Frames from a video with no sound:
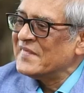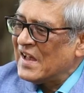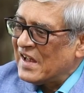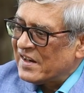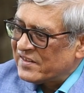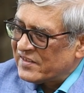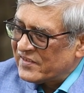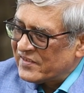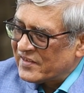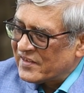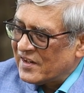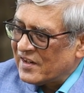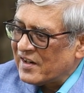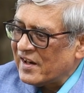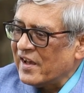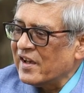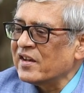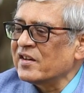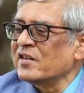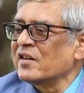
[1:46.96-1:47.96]
That's
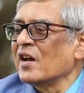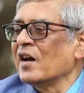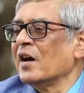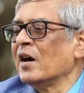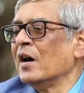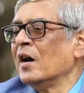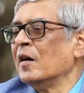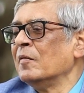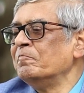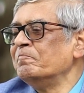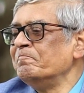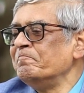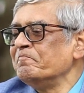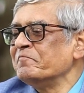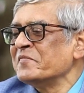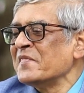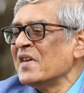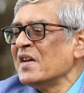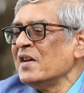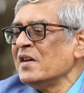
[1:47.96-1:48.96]
correct.
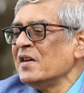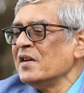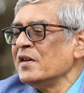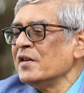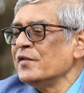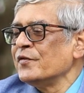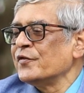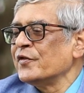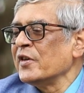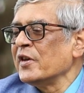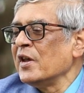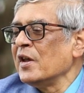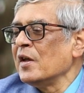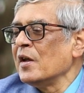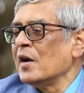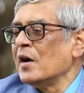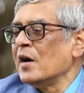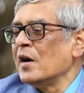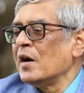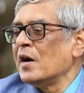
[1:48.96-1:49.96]
You
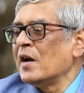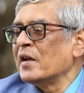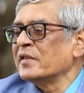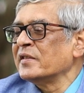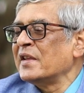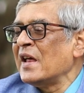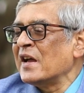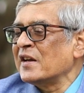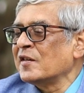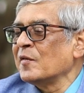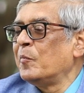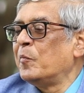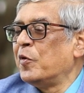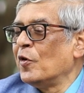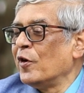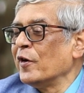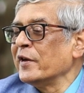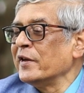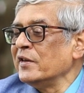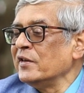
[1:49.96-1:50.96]
see, at that
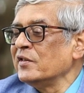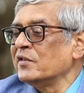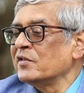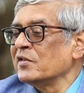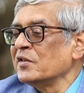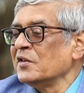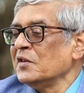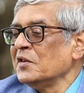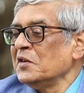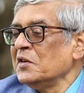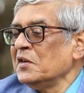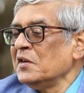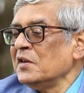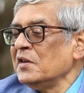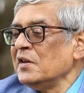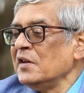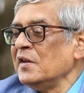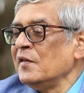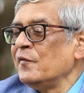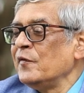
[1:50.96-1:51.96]
point,
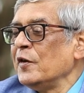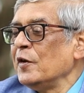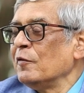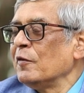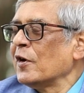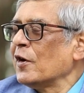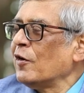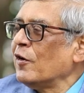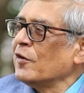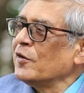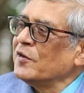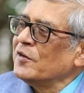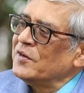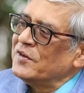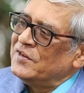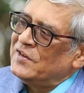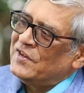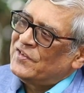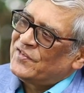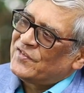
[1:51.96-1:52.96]
if you were on
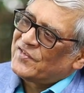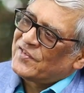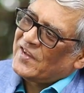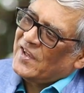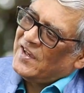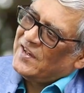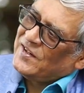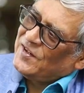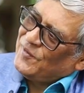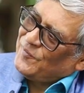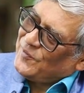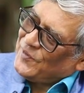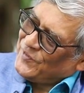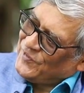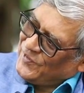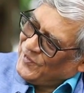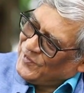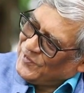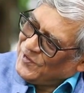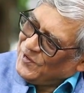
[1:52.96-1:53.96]
this side of a
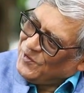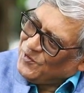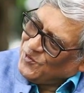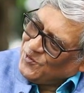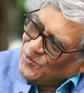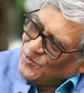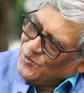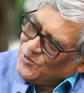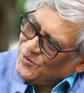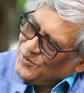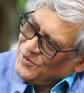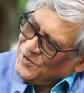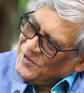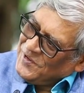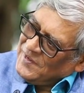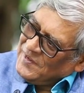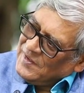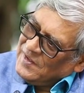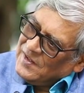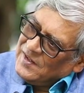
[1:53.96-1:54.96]
certain road
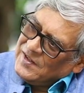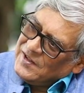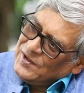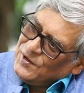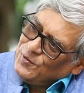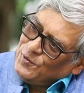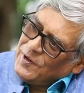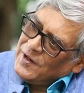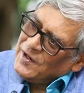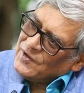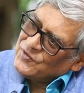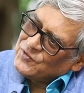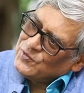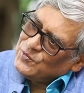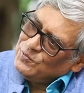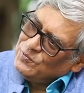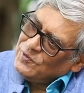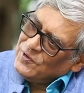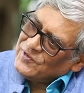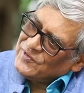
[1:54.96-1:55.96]
and you asked
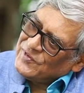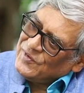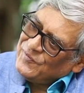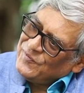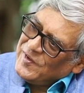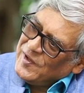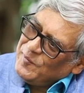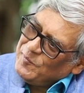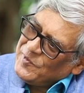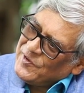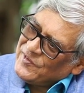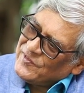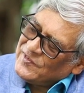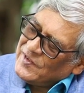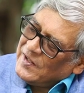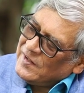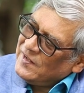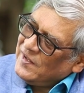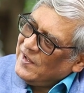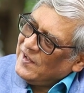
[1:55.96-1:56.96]
who was the famous
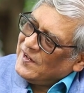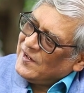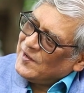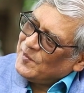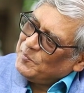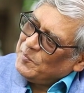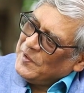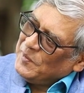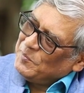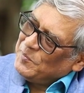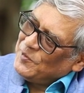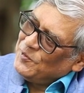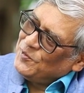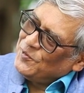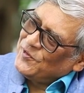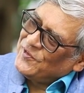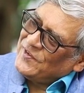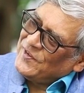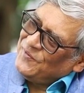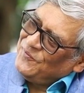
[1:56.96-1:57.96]
Dandekar, people
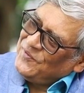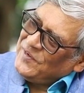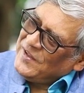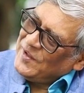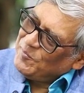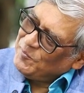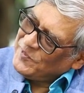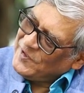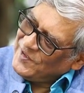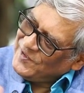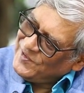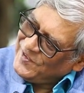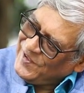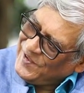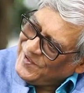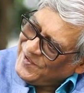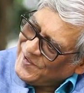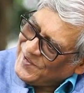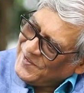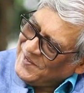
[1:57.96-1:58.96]
would say VM
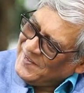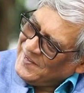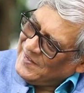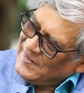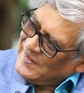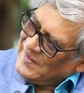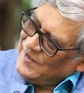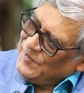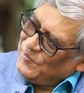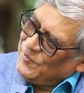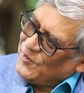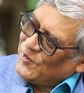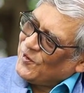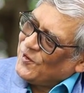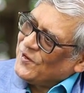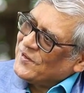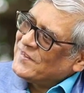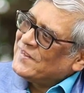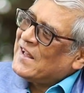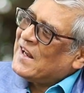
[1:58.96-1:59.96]
Dandekar. If
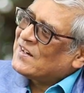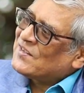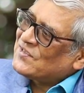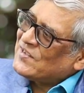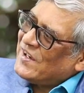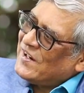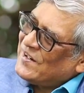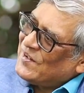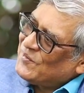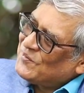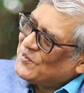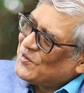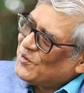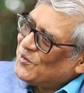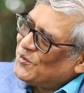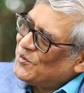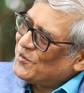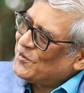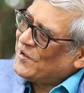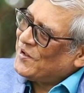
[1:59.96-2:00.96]
you're on that side of the
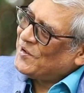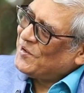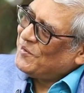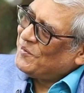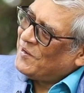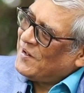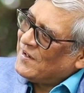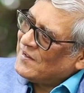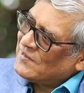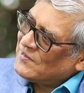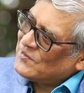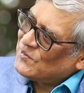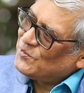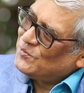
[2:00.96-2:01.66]
road and you asked